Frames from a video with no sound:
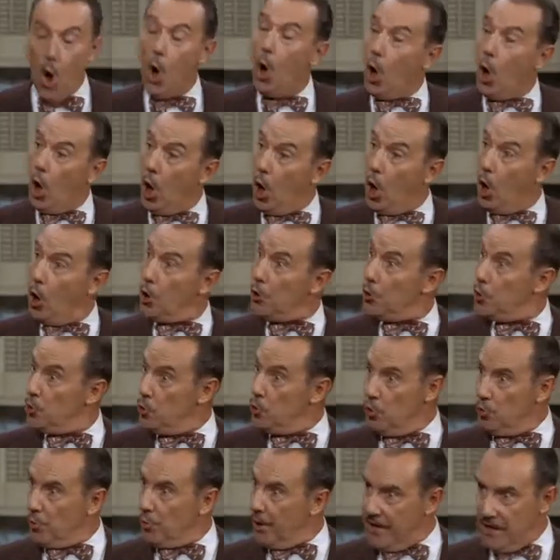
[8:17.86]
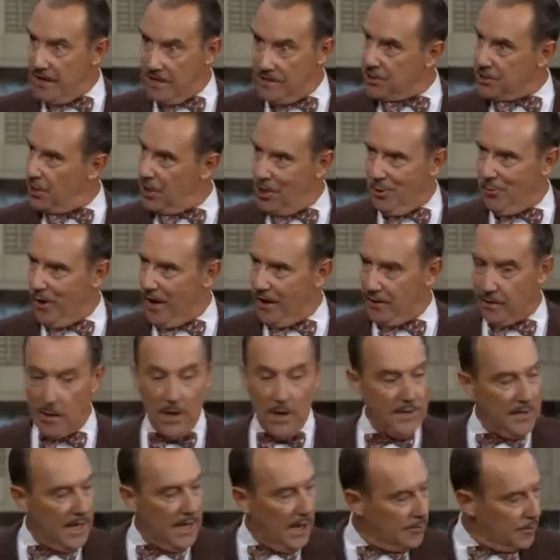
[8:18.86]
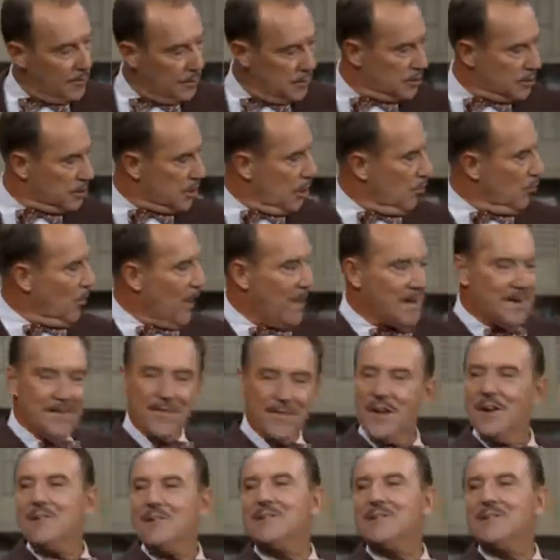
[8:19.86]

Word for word: or you raise her rent. Now, you just go right in there